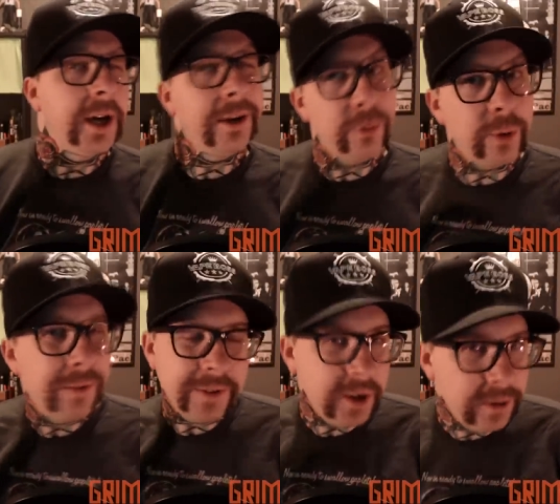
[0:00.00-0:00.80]

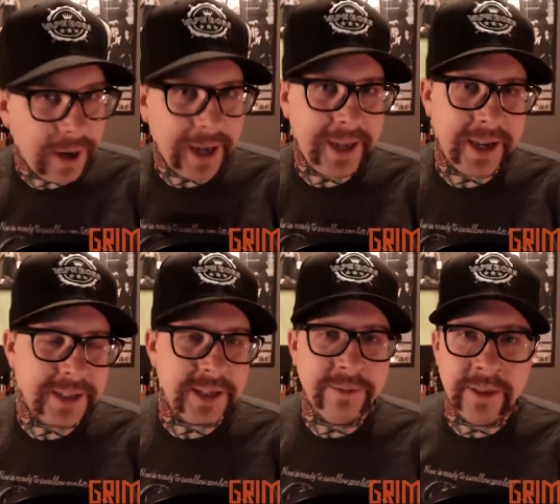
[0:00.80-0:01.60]
review, I
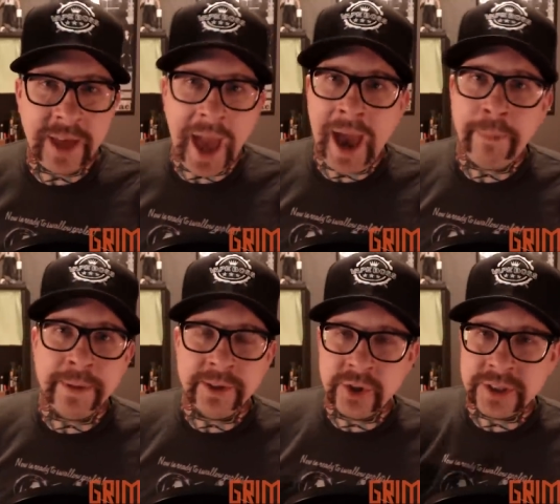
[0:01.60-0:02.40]
guess, of the app
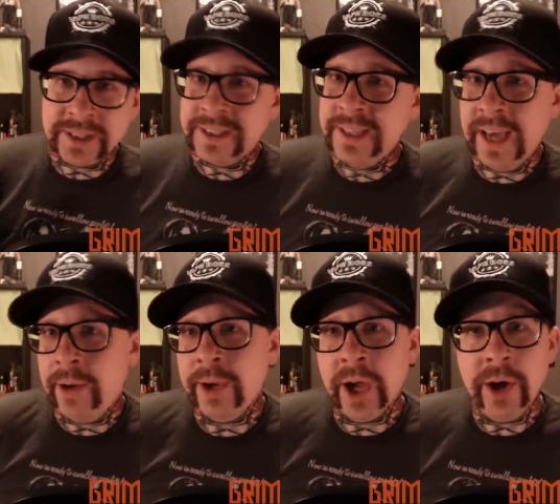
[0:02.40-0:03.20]
and just to see
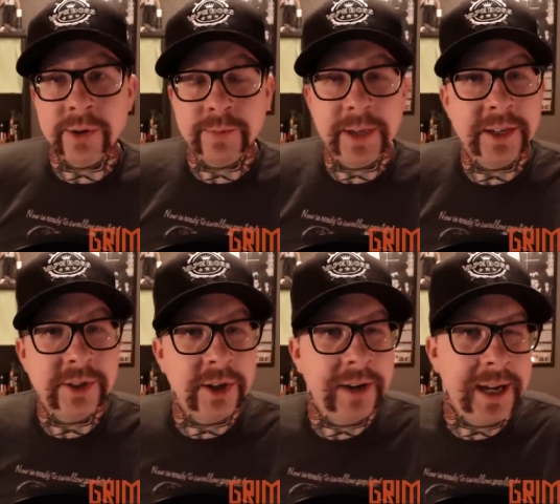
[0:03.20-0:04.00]
how it goes because
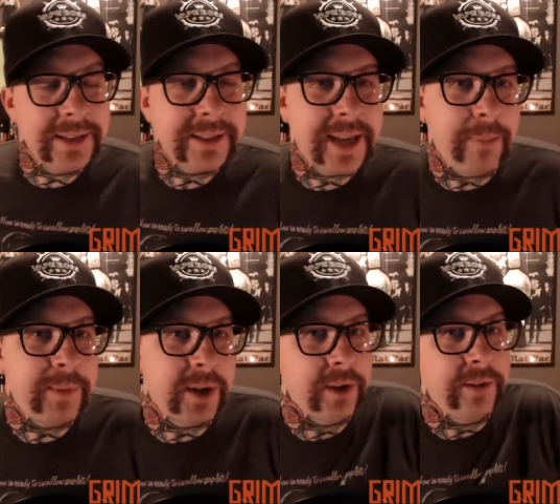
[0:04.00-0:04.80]
you know I get
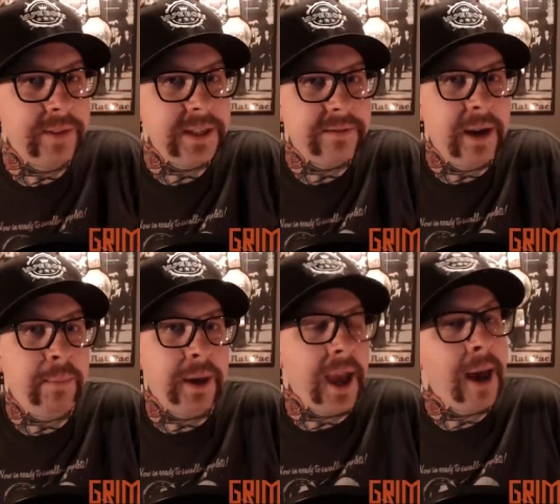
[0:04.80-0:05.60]
skeptical of these
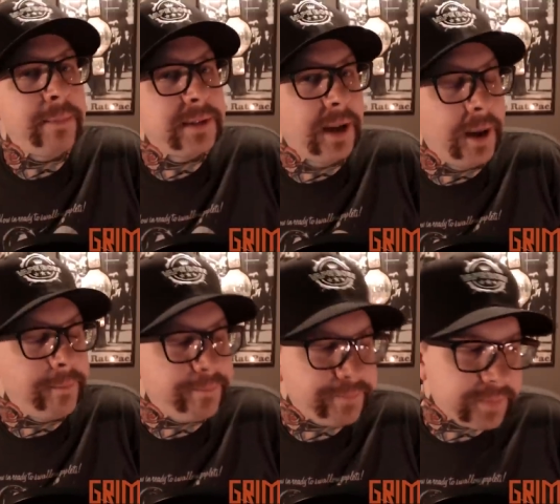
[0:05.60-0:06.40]
vaping apps.
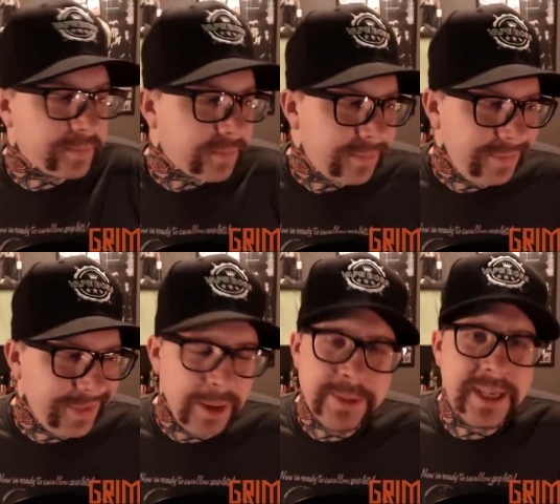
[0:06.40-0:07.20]
Um,
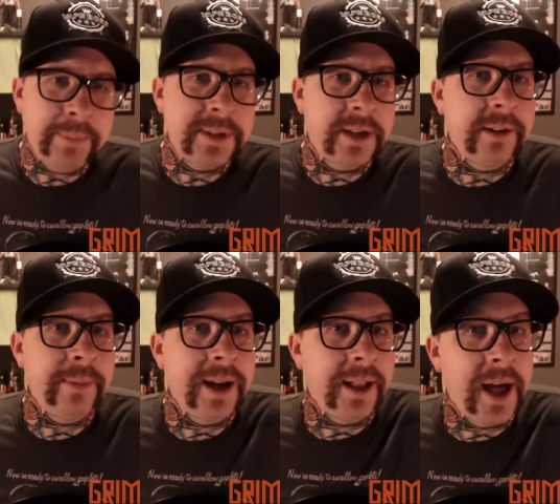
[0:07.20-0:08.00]
I'm skeptical
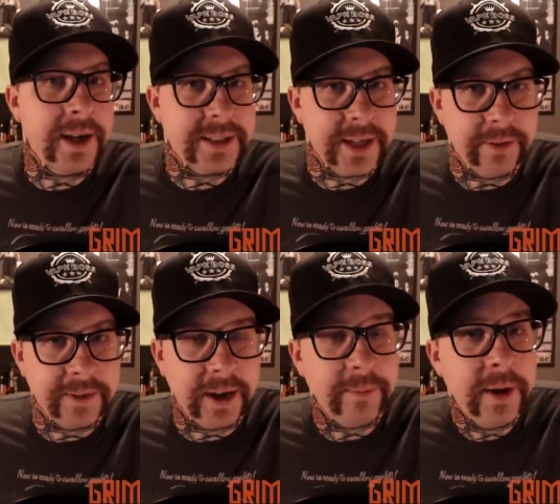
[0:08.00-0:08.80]
about a lot of stuff,
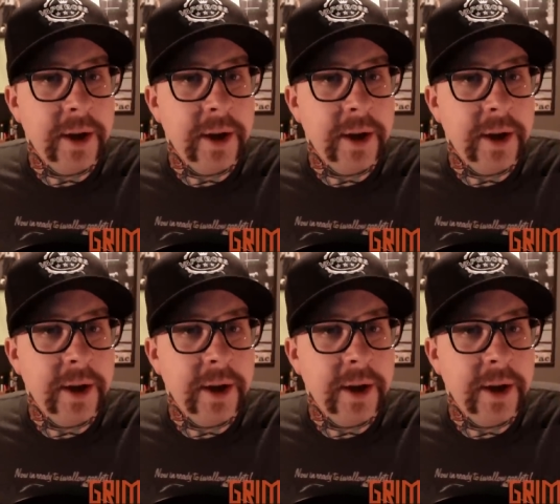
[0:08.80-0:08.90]
and I